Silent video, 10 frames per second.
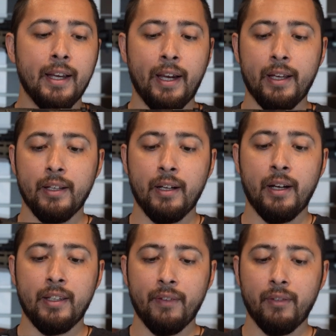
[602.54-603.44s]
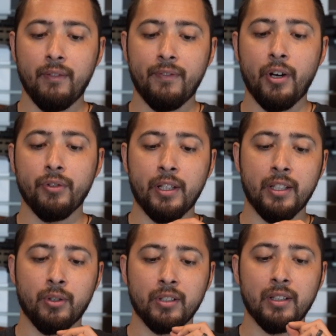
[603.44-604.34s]
and I definitely felt that
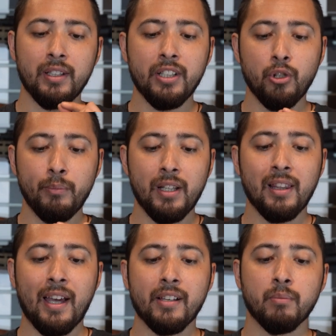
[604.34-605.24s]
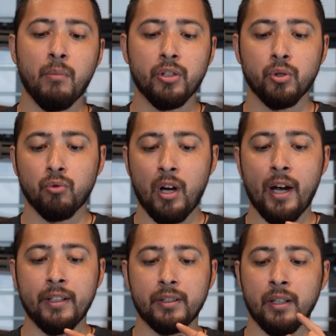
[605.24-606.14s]
there was a little bit less muzzle
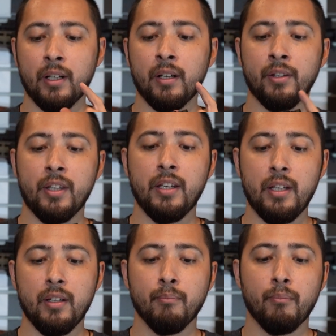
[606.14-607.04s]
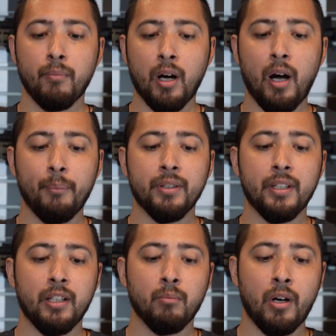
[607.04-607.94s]
rise on the compensated